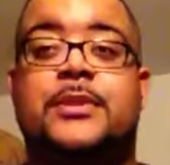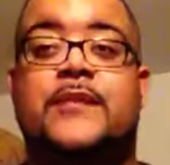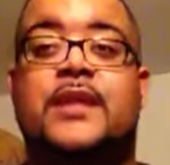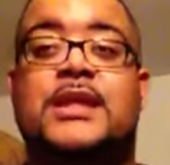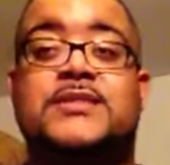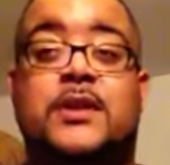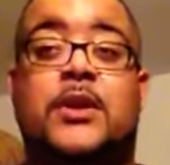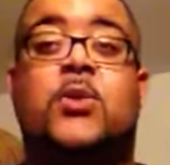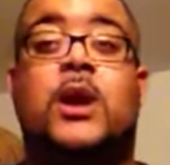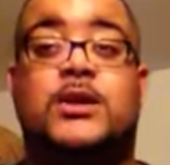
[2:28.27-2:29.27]
I feel like it's very
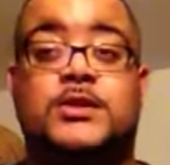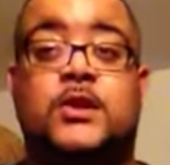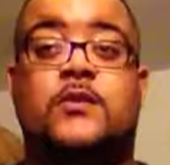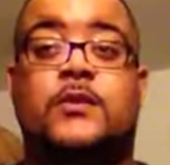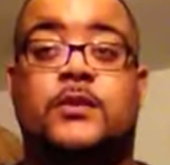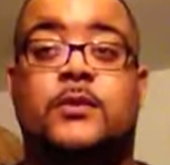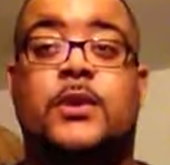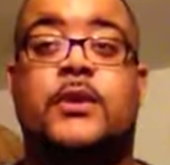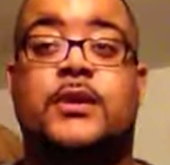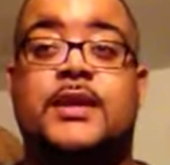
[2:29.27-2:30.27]
crossover
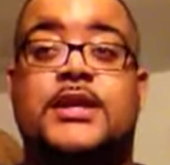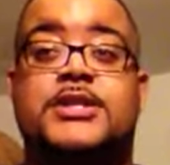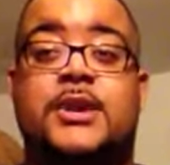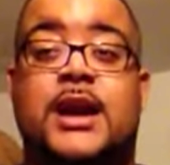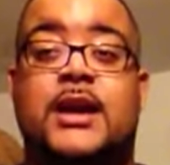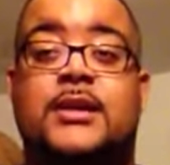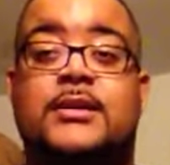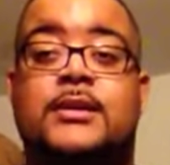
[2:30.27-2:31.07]
when you hear that track.